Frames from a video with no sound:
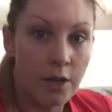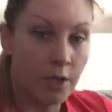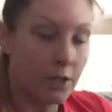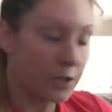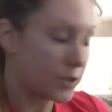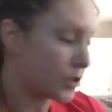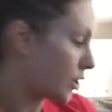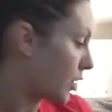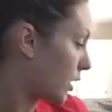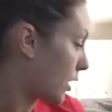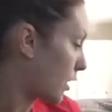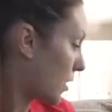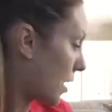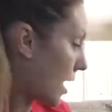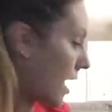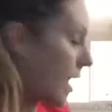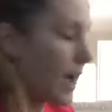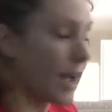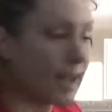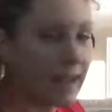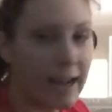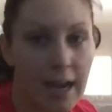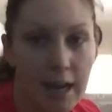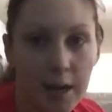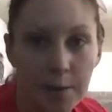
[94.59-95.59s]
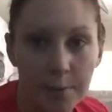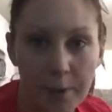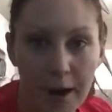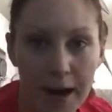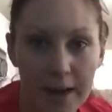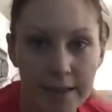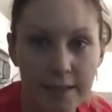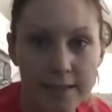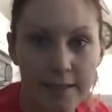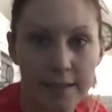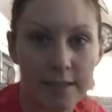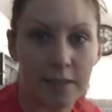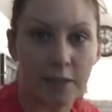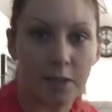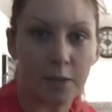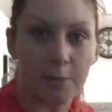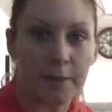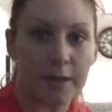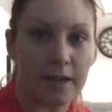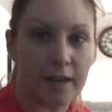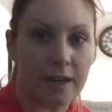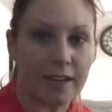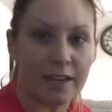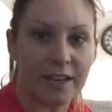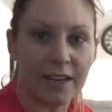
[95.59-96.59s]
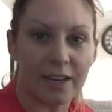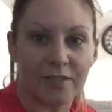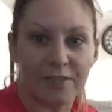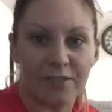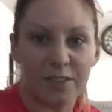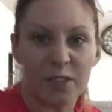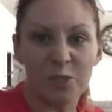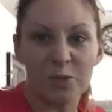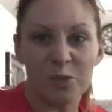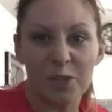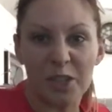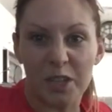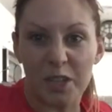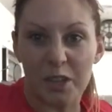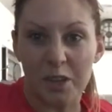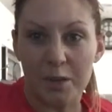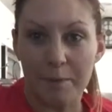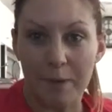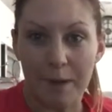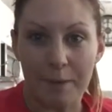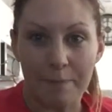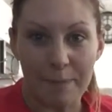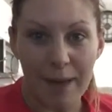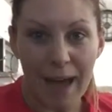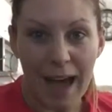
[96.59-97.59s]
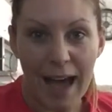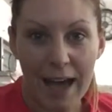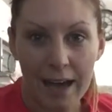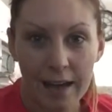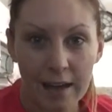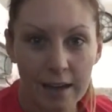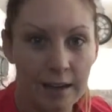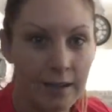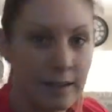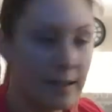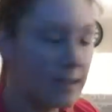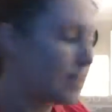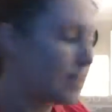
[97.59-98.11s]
So I kind of practiced a little bit on here. It feels really good on my back.